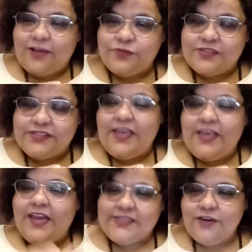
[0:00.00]
cartomancy,
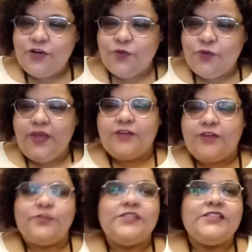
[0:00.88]
and I started doing
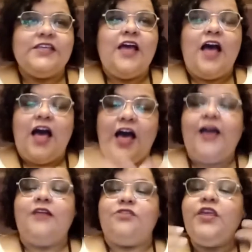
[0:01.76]
cartomancy
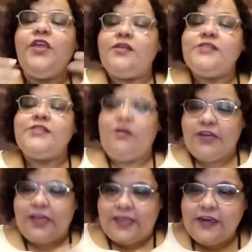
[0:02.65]
3 years down the
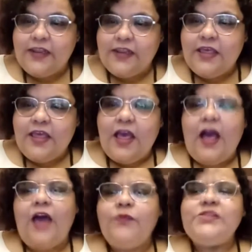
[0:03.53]
line.
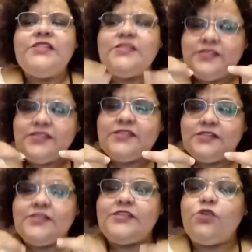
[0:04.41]
I was
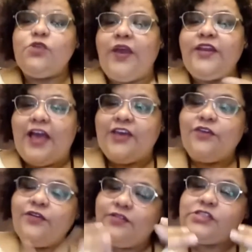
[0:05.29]
this is quite
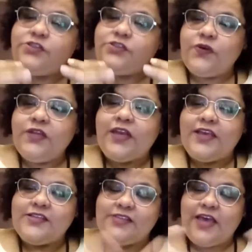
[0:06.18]
accurate. This is really
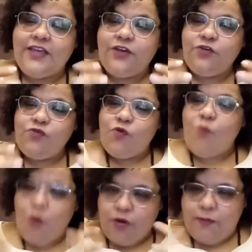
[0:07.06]
nice. I need to know
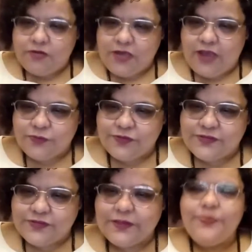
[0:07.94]
more about
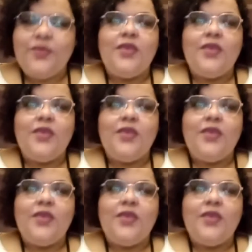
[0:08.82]
cartomancy.